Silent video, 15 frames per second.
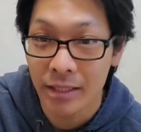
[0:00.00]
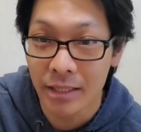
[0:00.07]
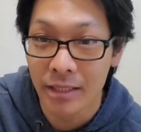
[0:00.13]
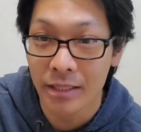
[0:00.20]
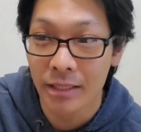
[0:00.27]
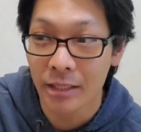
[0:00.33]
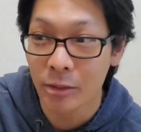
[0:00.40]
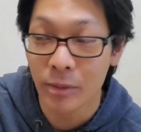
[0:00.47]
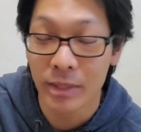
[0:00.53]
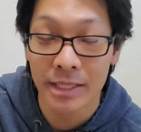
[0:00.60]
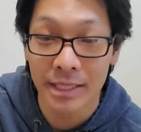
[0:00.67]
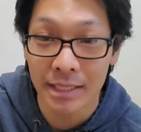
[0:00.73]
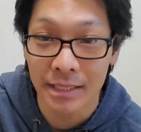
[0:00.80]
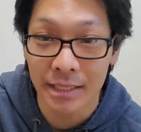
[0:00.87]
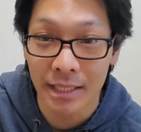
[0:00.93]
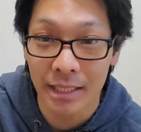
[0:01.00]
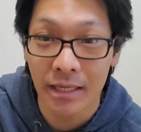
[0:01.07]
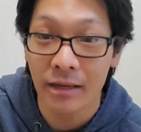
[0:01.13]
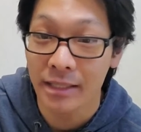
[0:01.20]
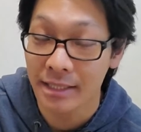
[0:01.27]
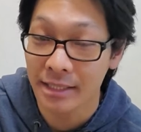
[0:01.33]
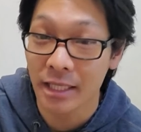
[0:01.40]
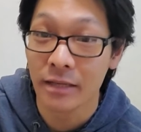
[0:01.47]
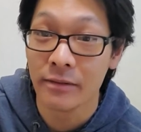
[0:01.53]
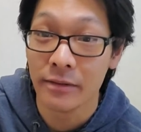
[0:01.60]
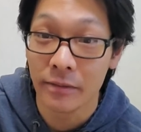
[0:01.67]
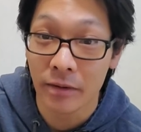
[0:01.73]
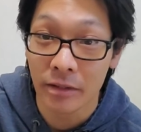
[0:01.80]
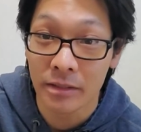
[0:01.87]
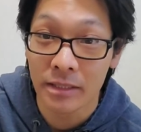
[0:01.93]
in 2016, Stay
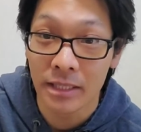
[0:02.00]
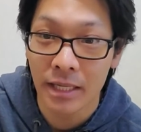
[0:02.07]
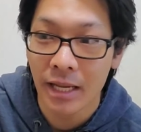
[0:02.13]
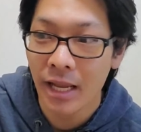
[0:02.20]
Vivant,